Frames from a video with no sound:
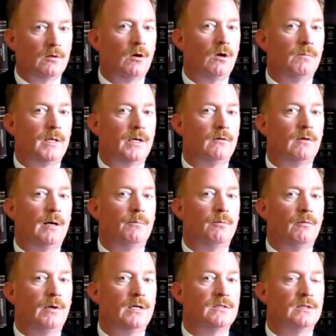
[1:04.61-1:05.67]
gallbladder
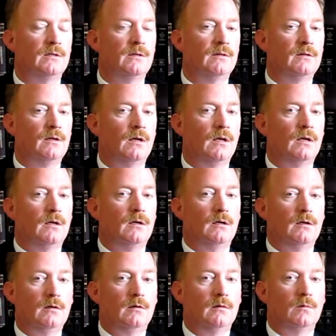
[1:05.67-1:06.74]
operations
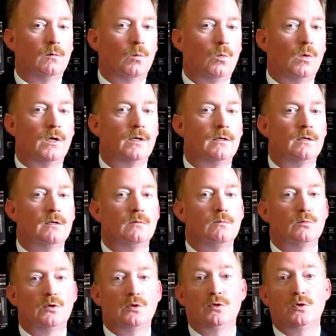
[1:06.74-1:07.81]
is 1
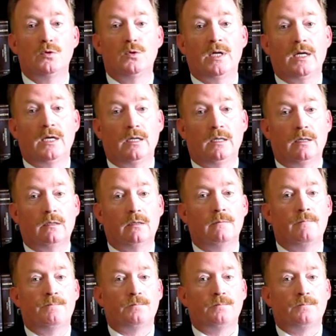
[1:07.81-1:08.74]
to 2 days.